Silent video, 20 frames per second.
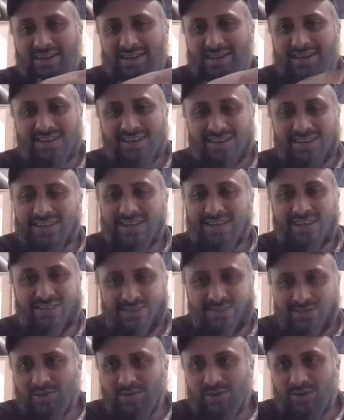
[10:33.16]

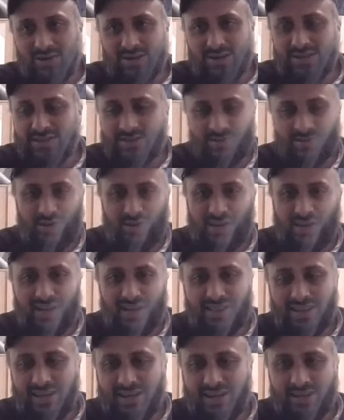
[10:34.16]
It's not
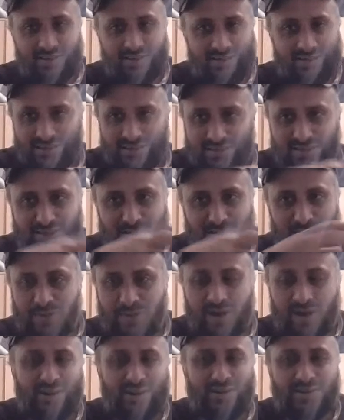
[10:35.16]
like that. It's just a
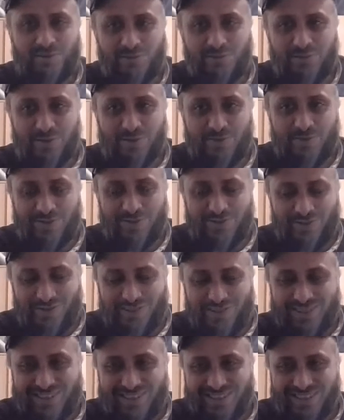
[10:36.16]
milder form of
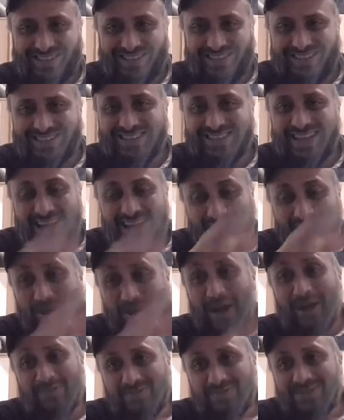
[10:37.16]
the disease.
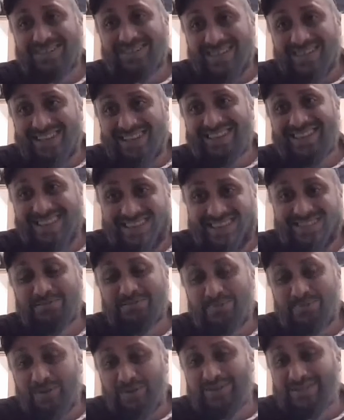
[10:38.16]
I'm just telling you, this is
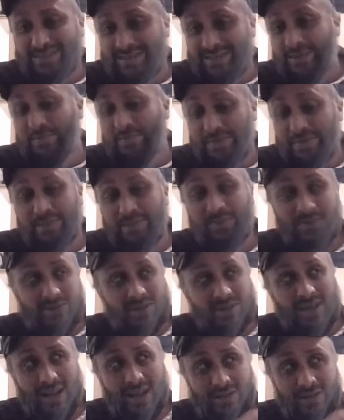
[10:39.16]
what some
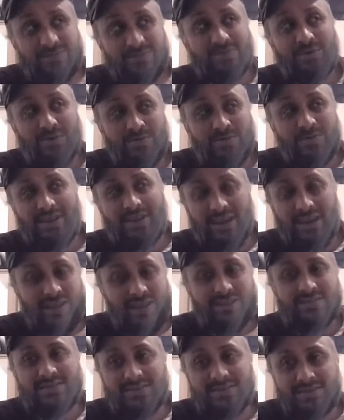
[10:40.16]
people have told me, that
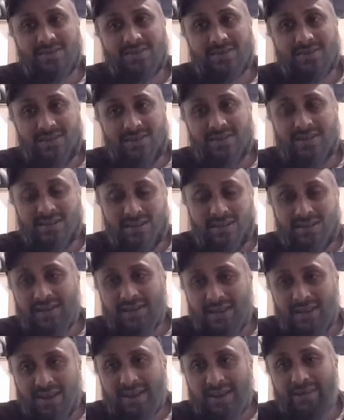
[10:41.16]
is this going to
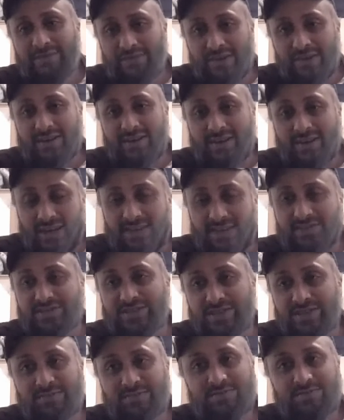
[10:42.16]
affect our
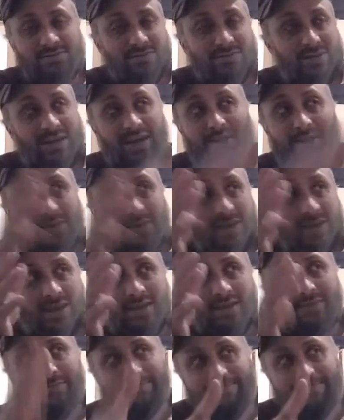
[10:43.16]
gene pool? I'm
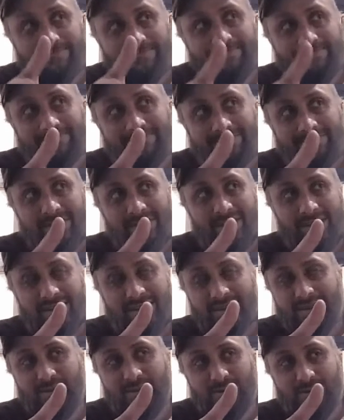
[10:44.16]
like,
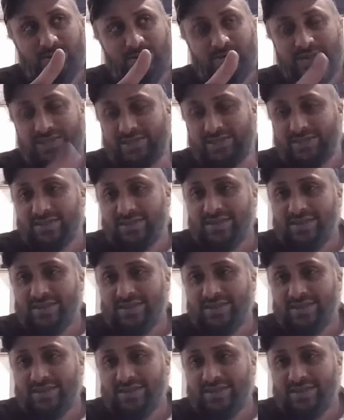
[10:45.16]
good question.